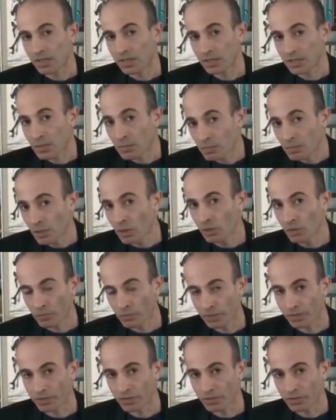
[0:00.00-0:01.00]
as the
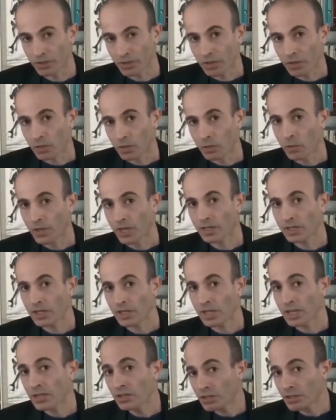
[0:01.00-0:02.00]
moment when
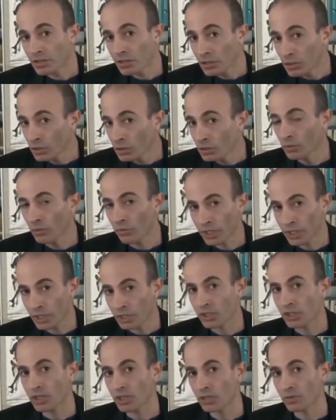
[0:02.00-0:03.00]
a new
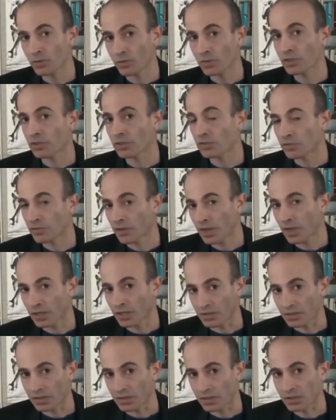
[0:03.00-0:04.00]
regime of
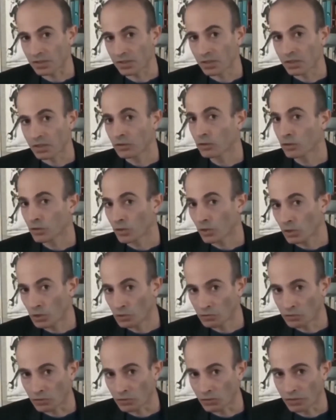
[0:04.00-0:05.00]
surveillance took
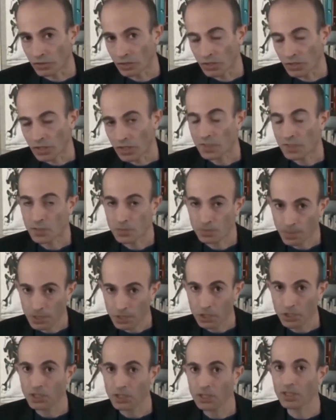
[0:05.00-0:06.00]
over,
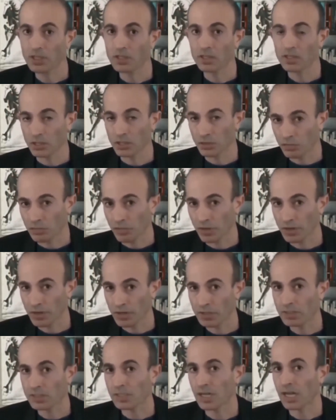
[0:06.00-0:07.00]
especially
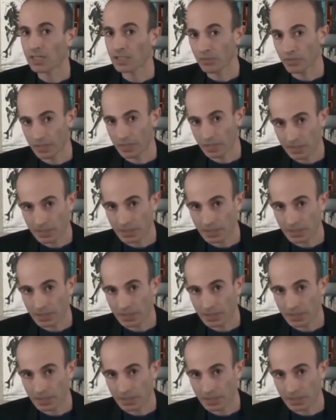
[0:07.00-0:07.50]
surveillance under the